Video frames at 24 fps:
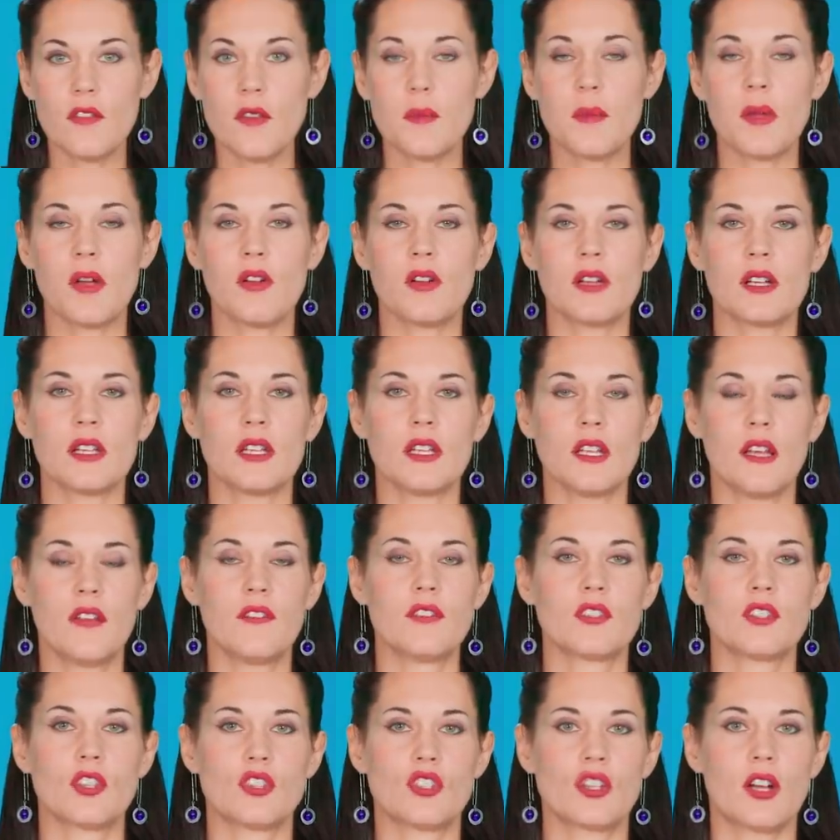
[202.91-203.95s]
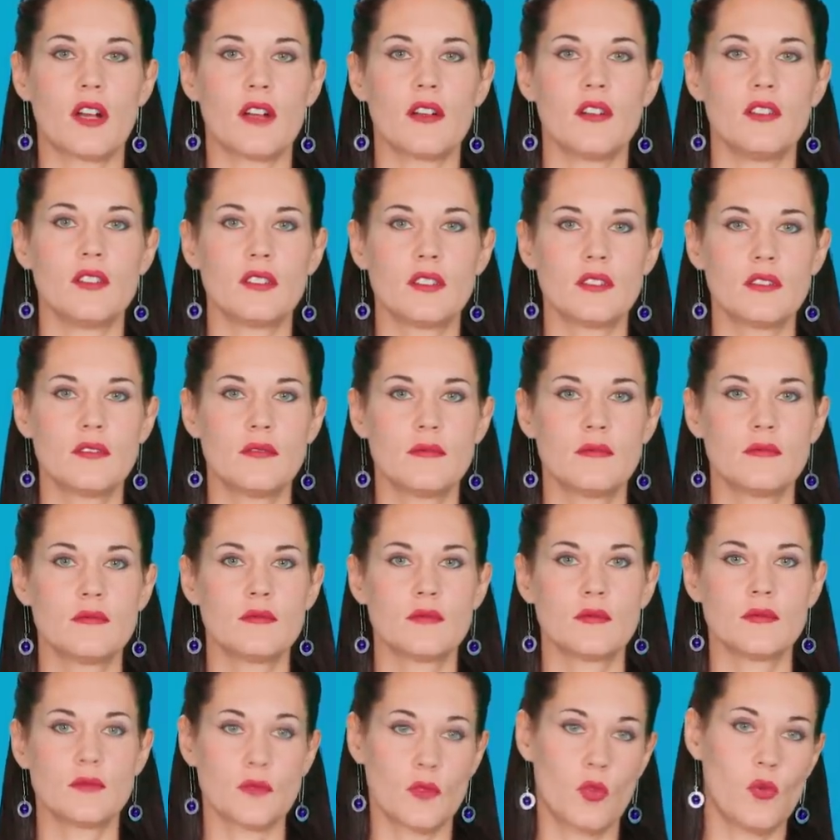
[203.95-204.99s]
If a parent loves a child,
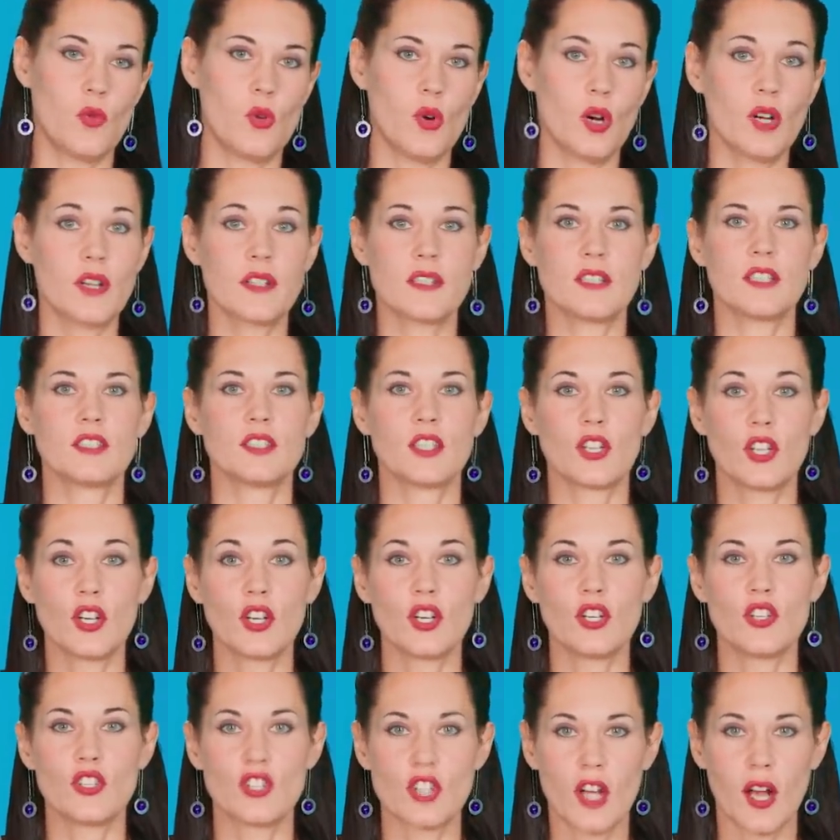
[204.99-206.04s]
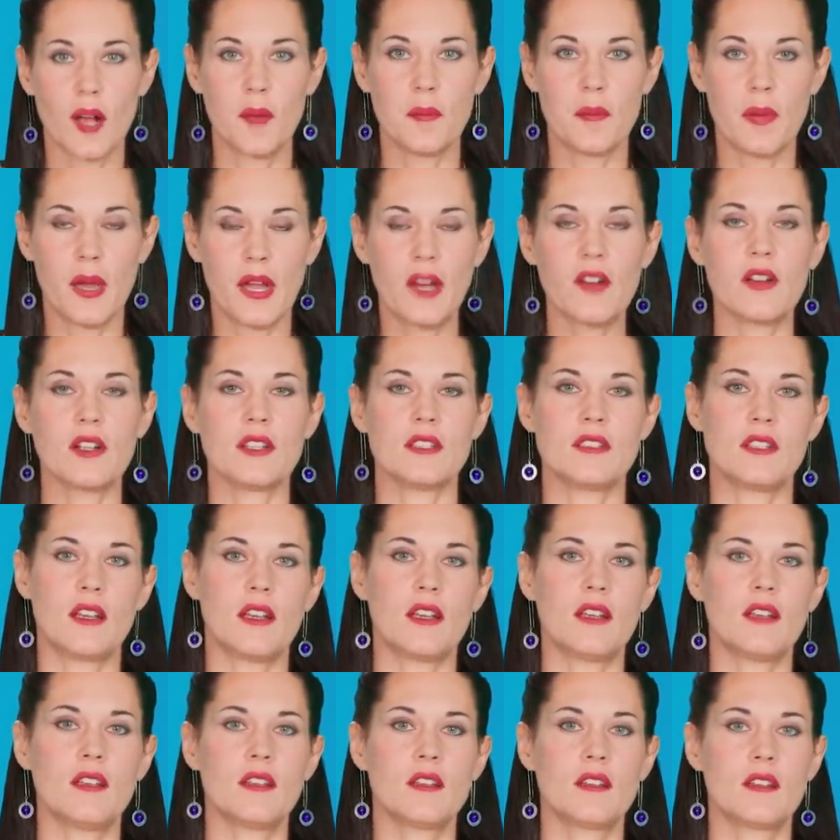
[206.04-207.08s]
or does a good job
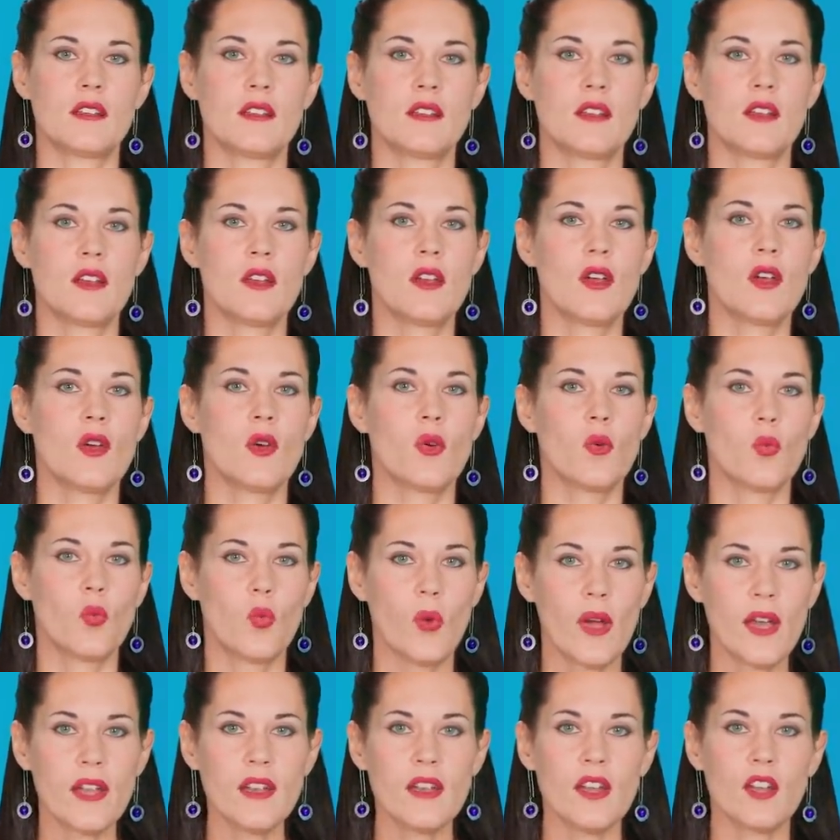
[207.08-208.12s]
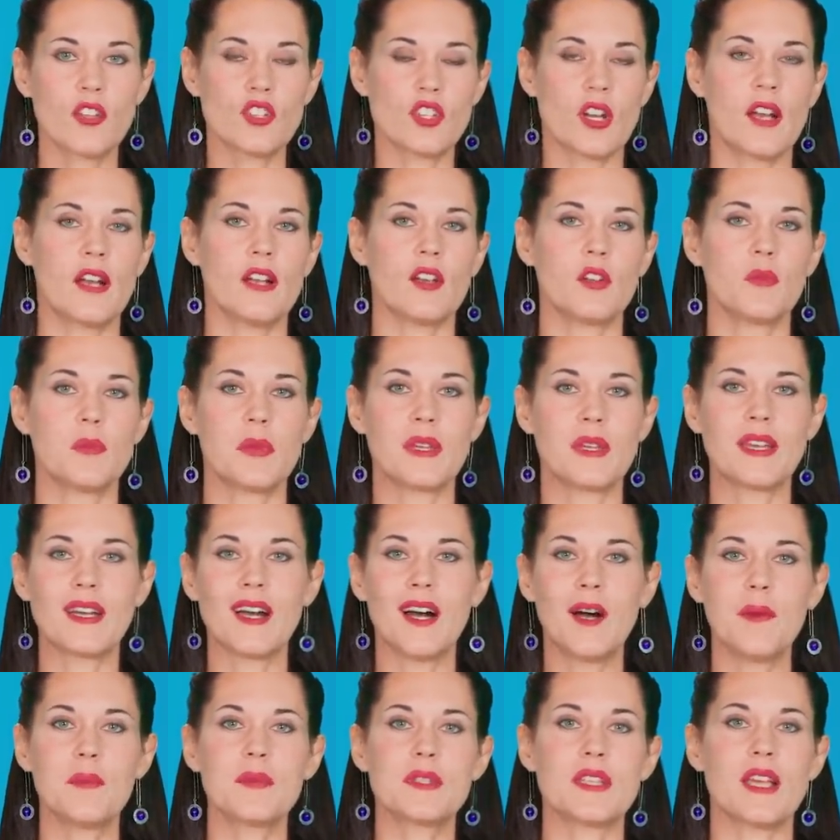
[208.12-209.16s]
parenting, when a child
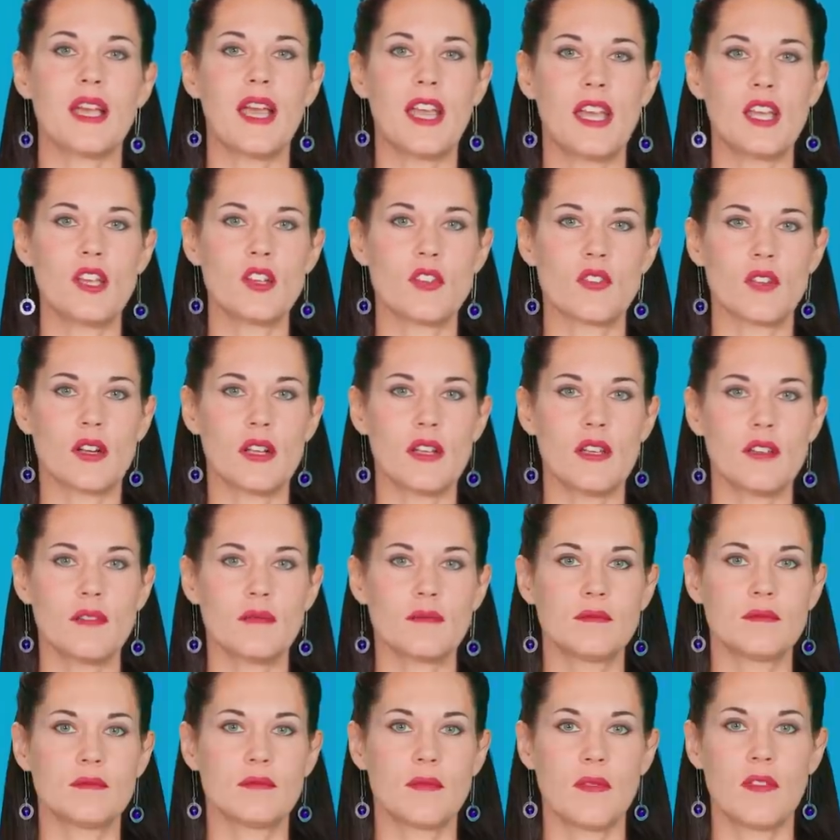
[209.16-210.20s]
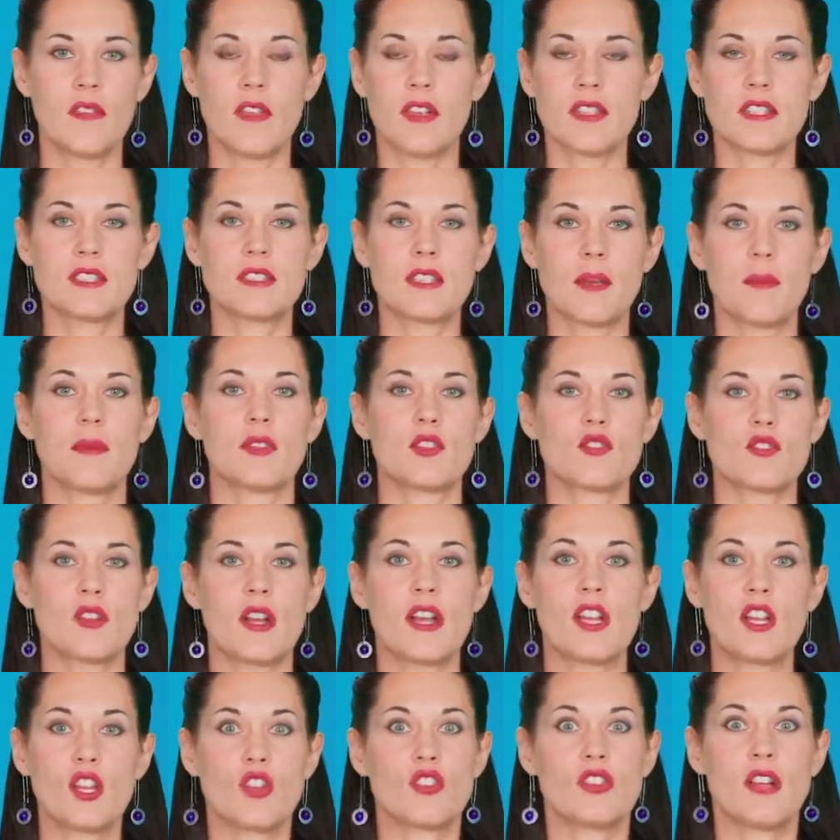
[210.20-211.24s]
becomes angry, thus
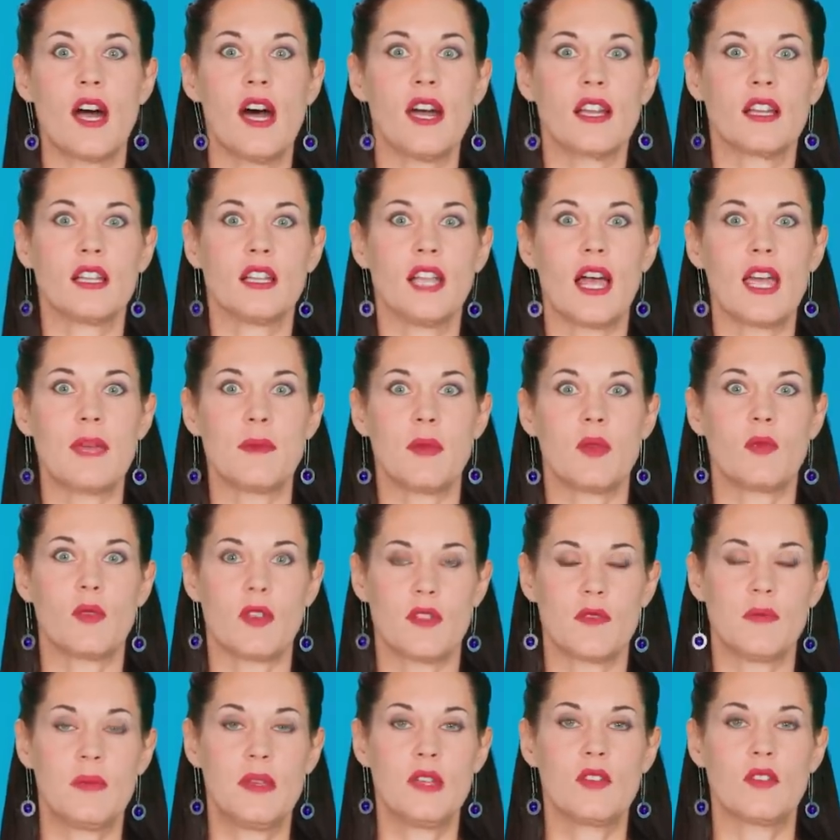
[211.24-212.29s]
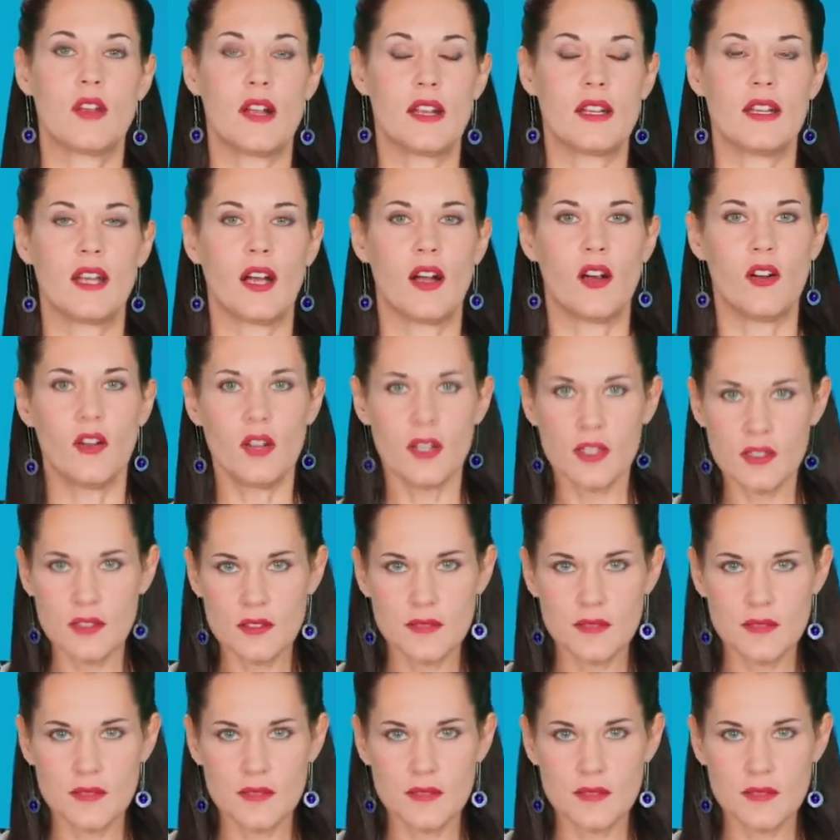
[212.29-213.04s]
demonstrating you're not in alignment with me right now,